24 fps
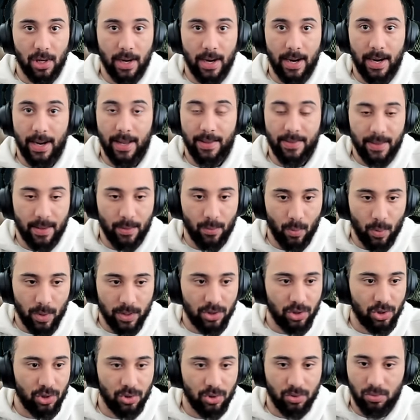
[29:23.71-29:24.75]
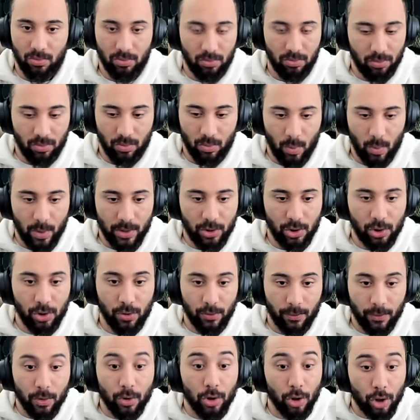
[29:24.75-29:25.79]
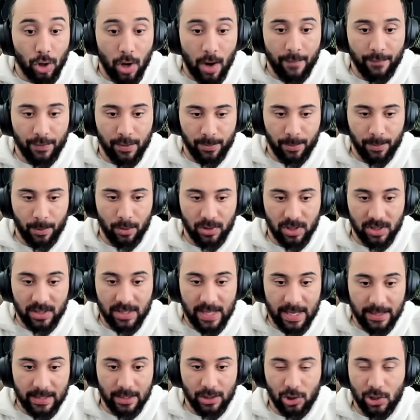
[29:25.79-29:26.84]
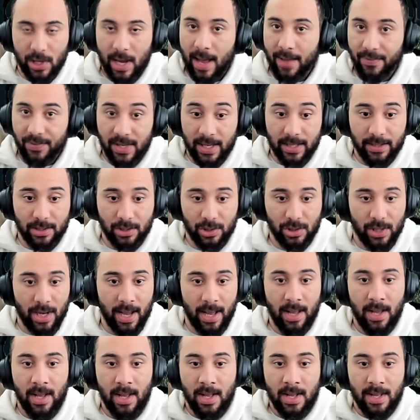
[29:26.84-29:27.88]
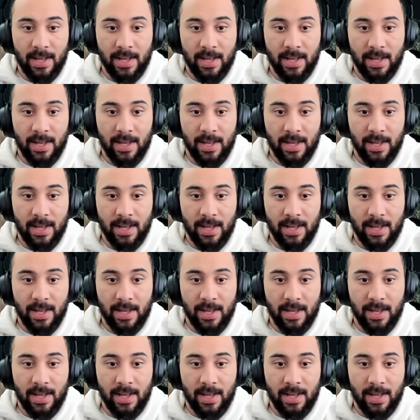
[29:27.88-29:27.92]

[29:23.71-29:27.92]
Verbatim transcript: All right, and then once once you're you're comfortable to take the shot, take the shot.